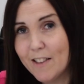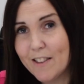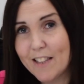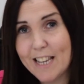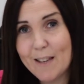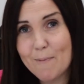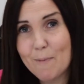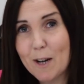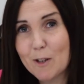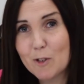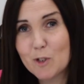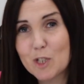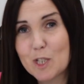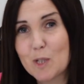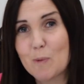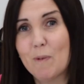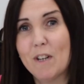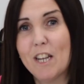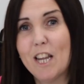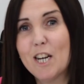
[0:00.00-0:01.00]
The email's
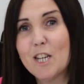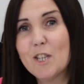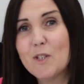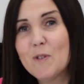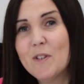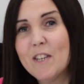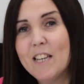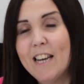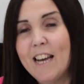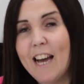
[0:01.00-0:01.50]
just below.